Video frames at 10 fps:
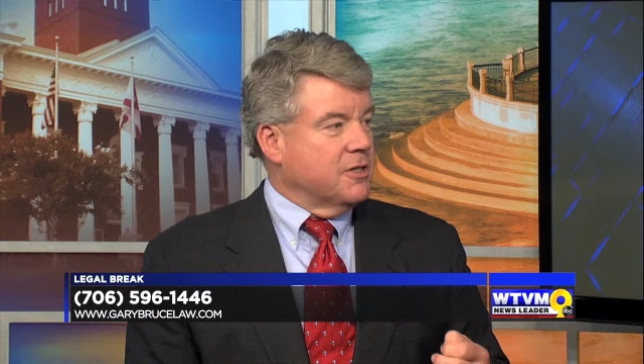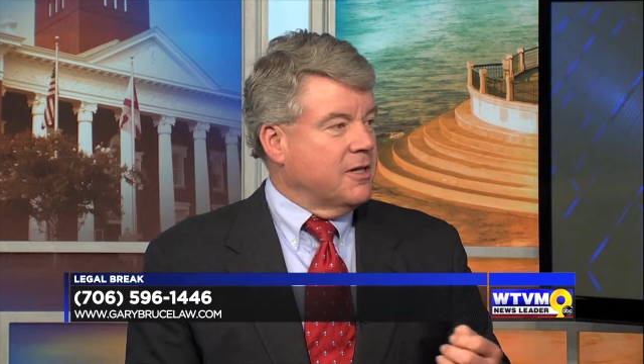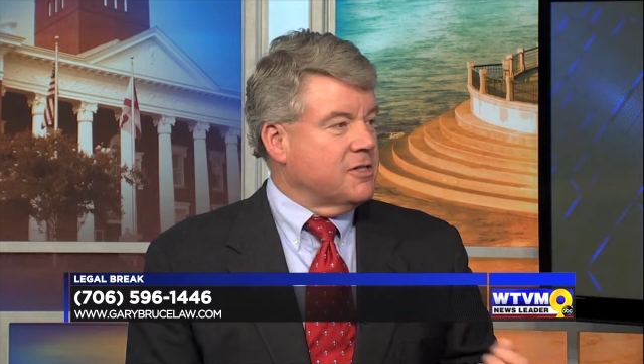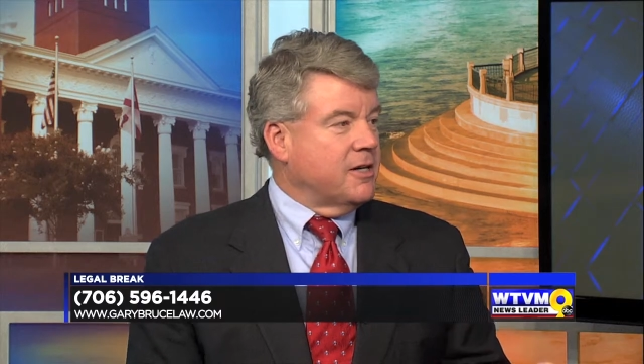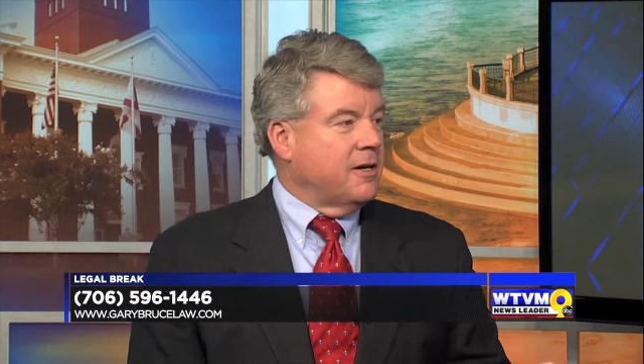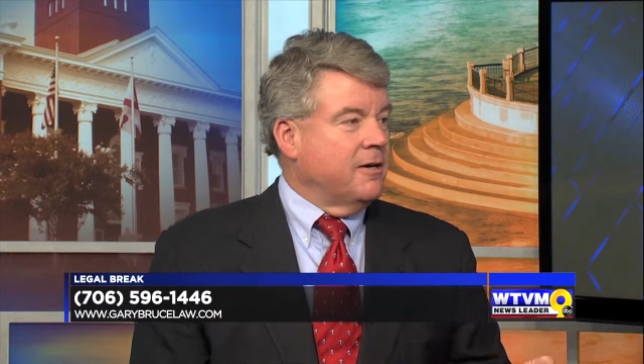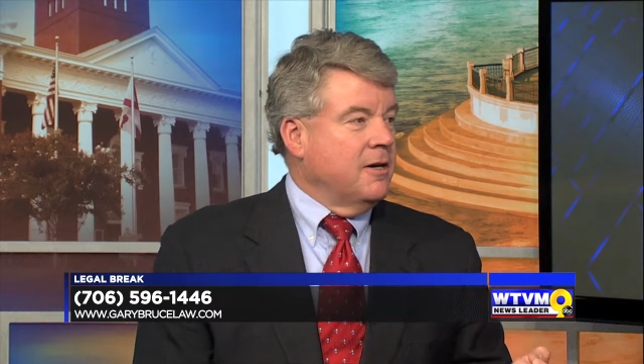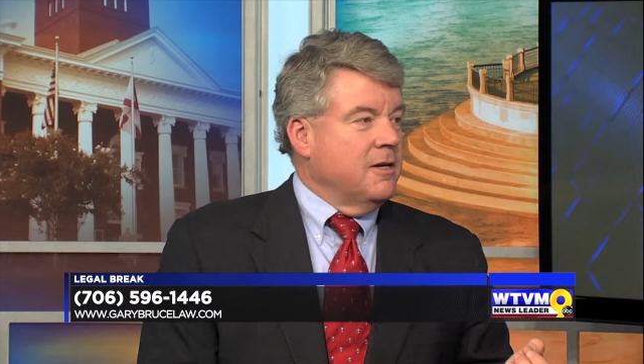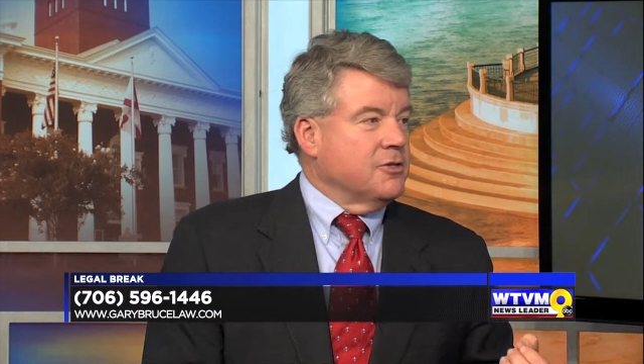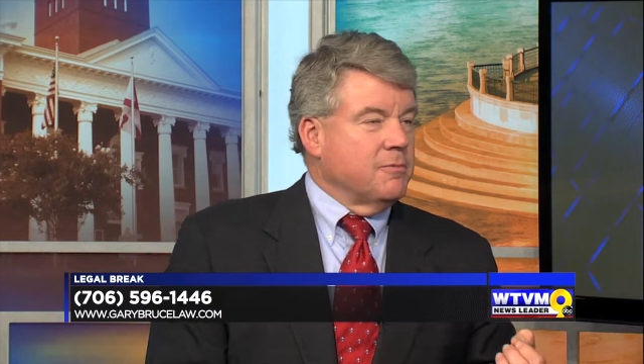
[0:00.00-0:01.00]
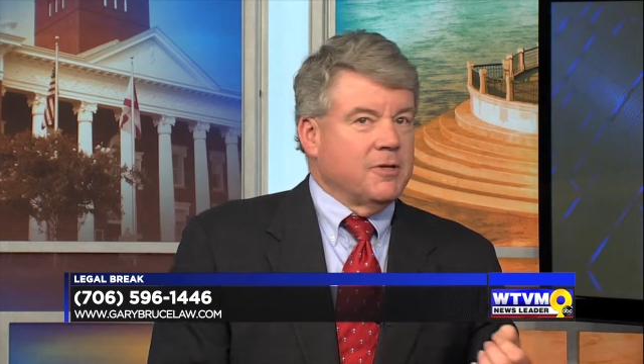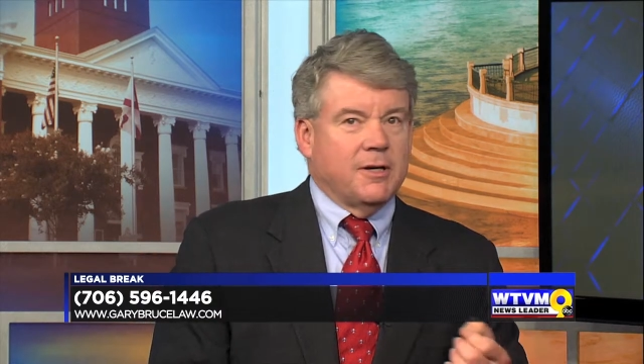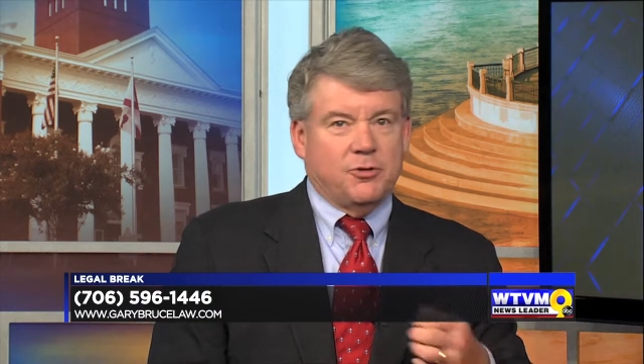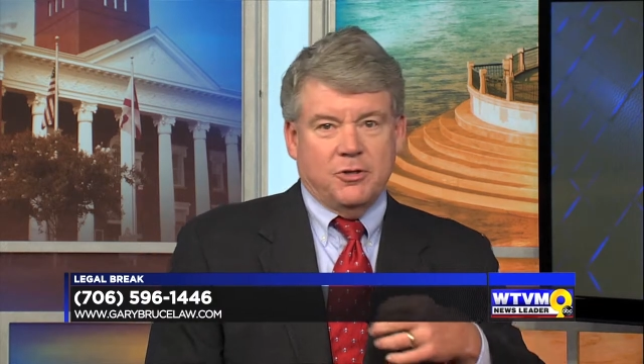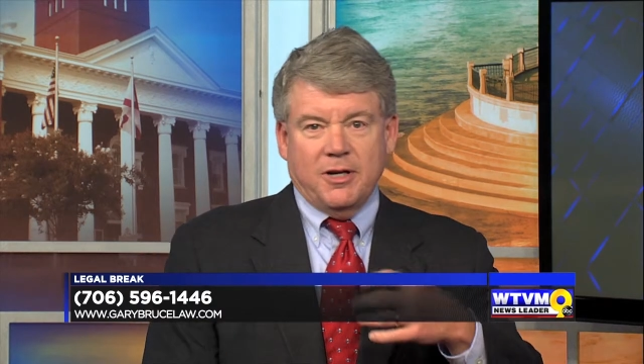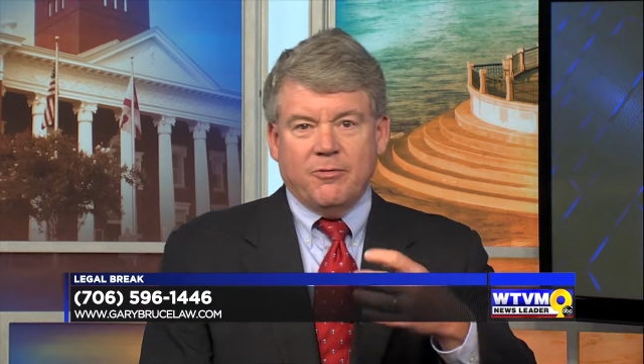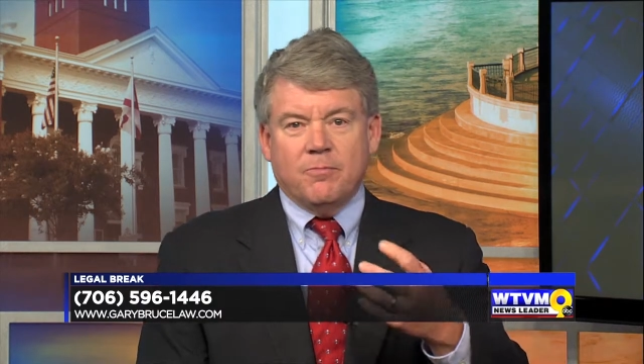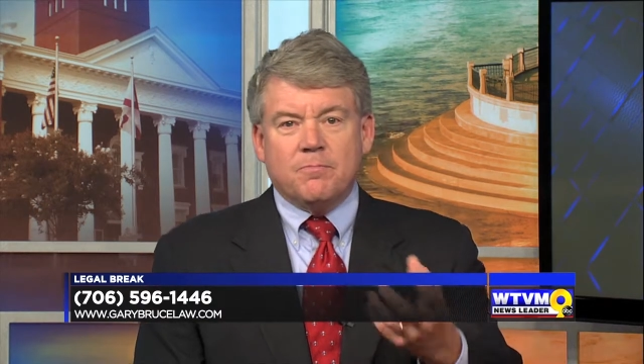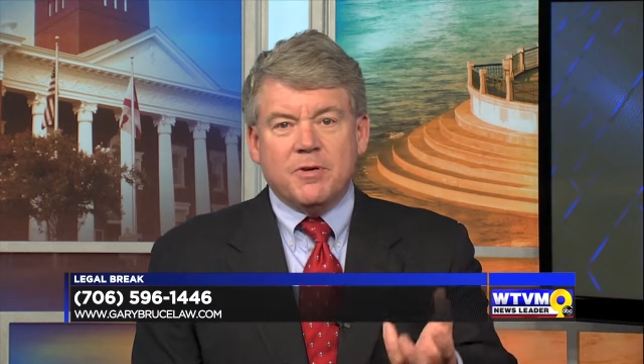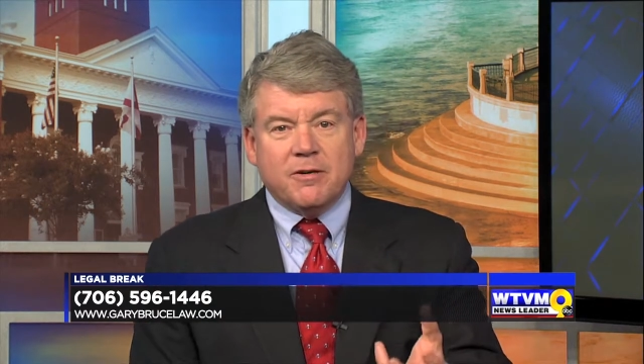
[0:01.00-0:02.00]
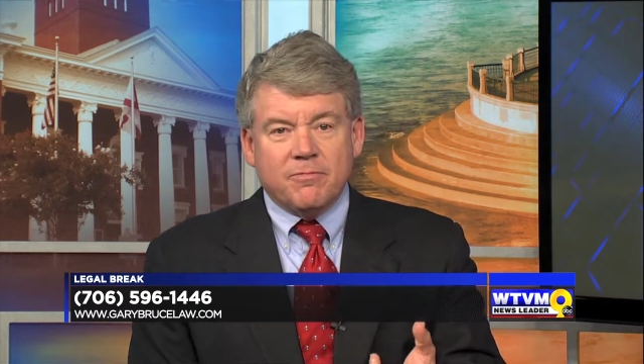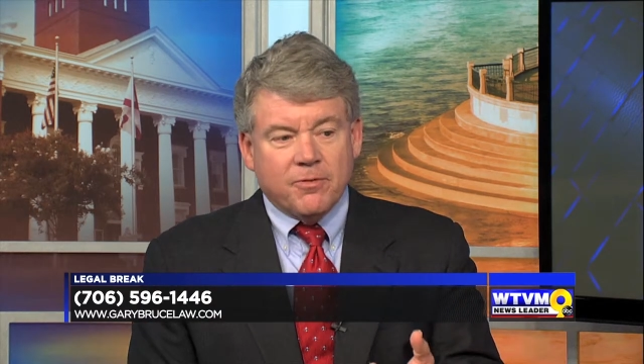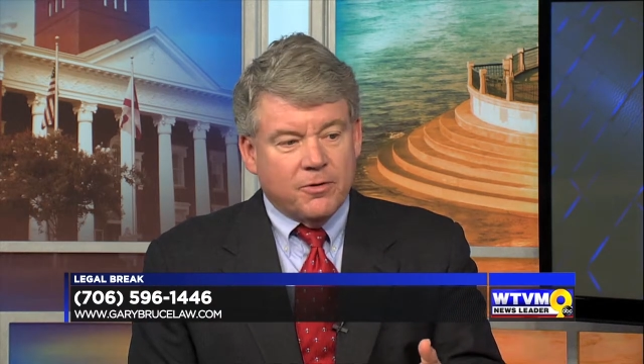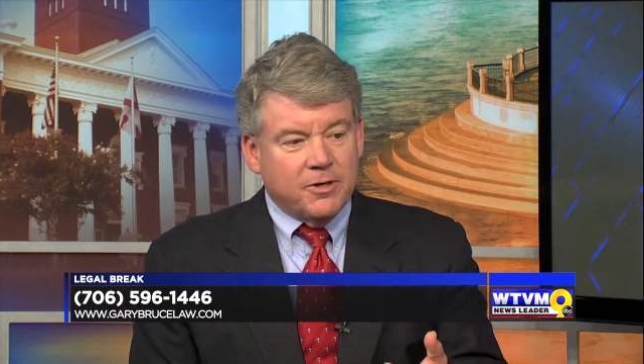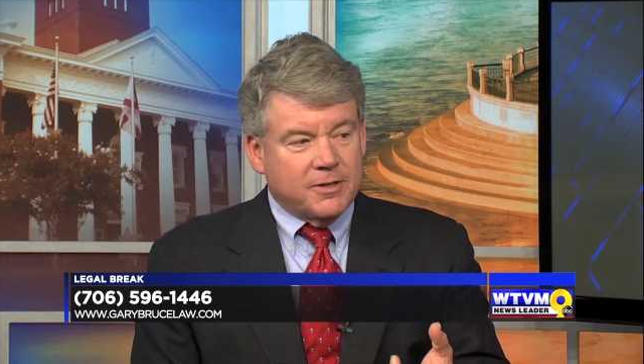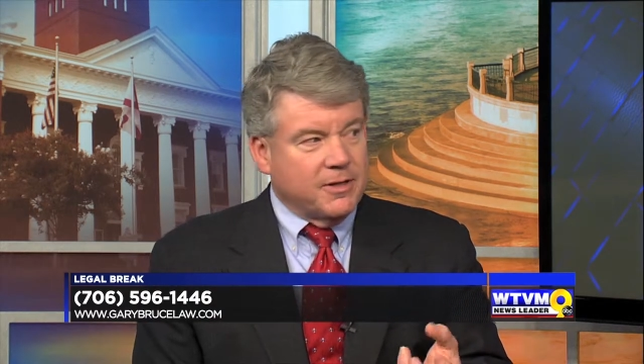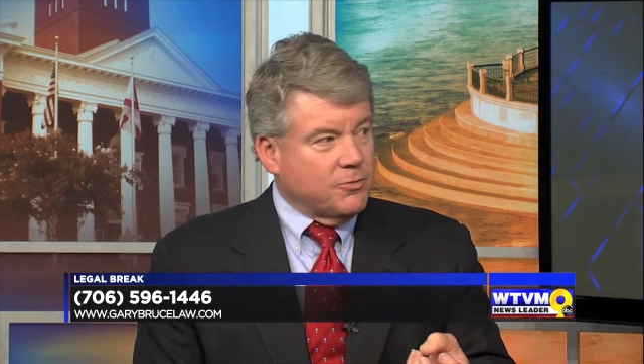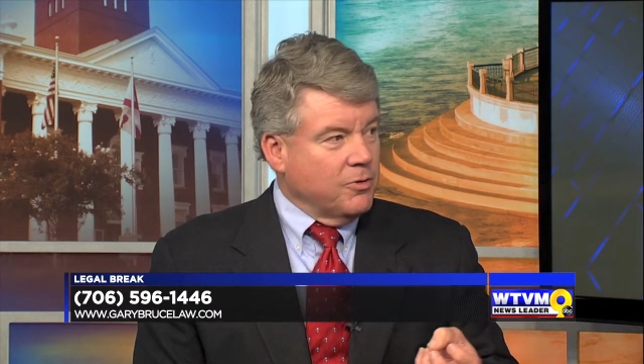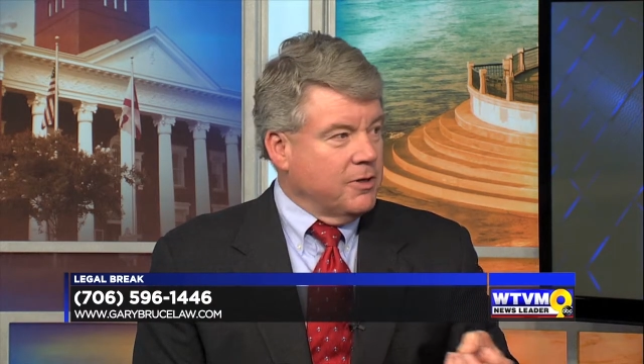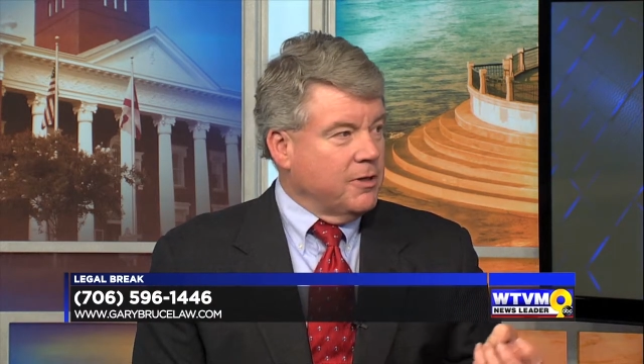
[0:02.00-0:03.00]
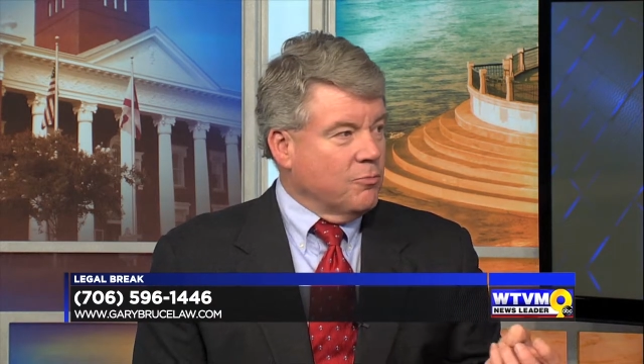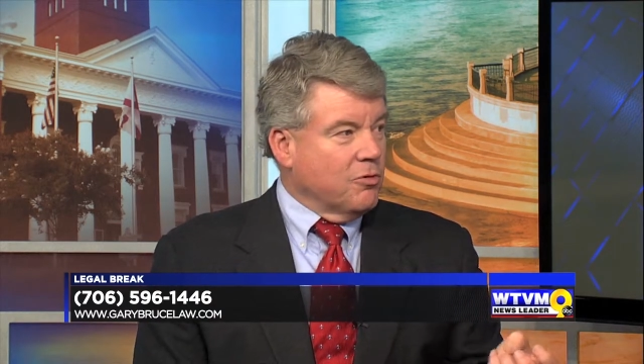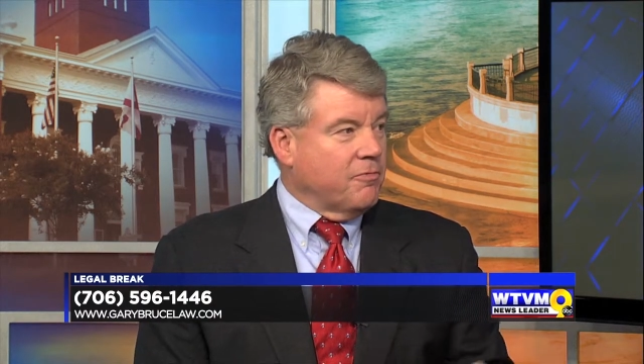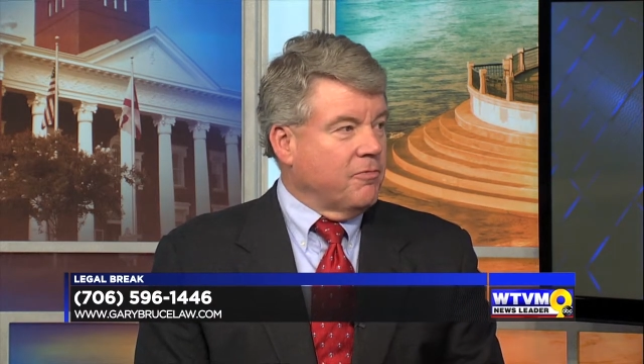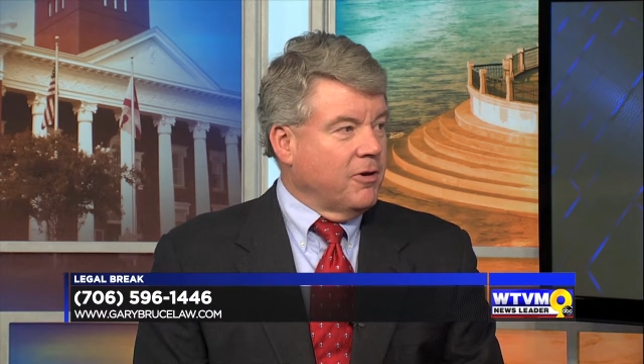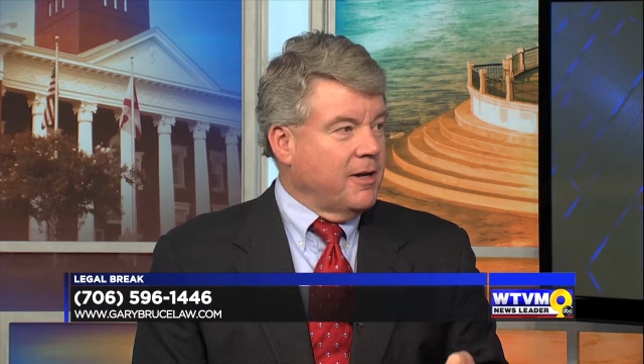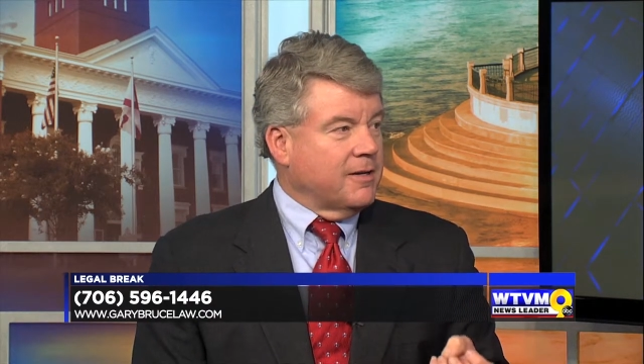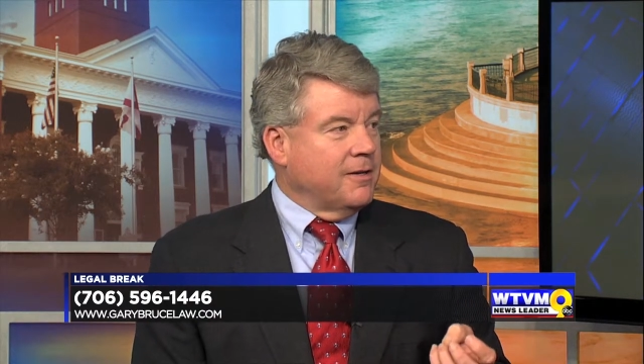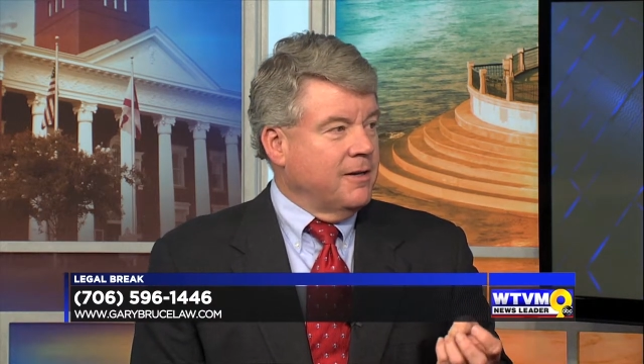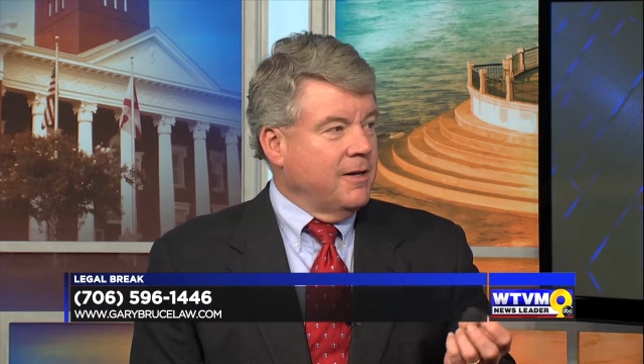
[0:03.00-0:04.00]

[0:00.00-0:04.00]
And that's how sometimes you can have a big verdict that really doesn't reflect